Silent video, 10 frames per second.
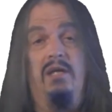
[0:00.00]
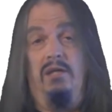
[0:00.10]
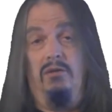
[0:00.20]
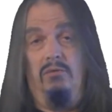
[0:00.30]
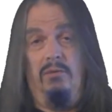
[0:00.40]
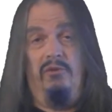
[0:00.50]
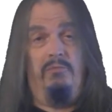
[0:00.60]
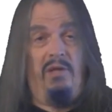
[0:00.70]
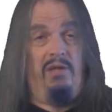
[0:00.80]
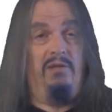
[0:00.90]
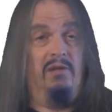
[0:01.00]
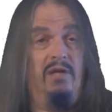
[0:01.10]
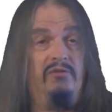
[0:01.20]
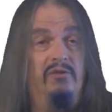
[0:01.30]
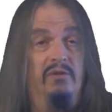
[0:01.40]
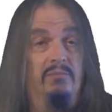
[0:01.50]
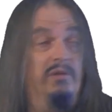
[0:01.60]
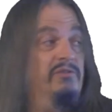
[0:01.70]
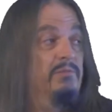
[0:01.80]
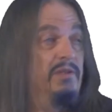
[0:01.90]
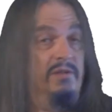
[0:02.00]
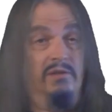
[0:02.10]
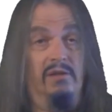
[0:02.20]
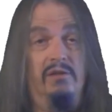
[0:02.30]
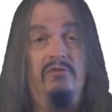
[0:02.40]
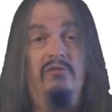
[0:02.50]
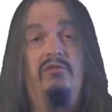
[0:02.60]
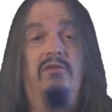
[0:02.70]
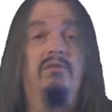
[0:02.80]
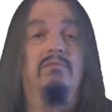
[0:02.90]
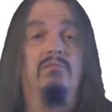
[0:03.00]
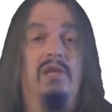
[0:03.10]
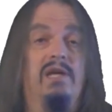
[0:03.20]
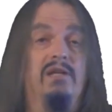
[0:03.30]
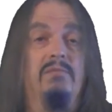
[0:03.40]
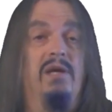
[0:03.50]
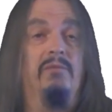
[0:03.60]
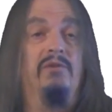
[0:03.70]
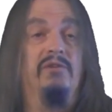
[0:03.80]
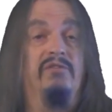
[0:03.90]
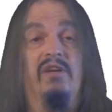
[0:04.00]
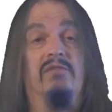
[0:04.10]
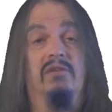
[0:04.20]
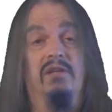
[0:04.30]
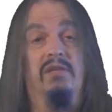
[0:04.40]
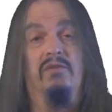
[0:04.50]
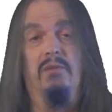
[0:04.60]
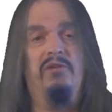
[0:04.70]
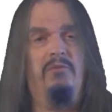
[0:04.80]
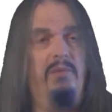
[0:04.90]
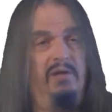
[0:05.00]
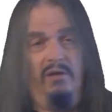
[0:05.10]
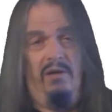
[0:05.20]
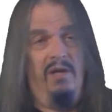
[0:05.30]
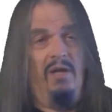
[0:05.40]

enormous Paleoloxodon, possibly the largest land mammal that has ever lived, much bigger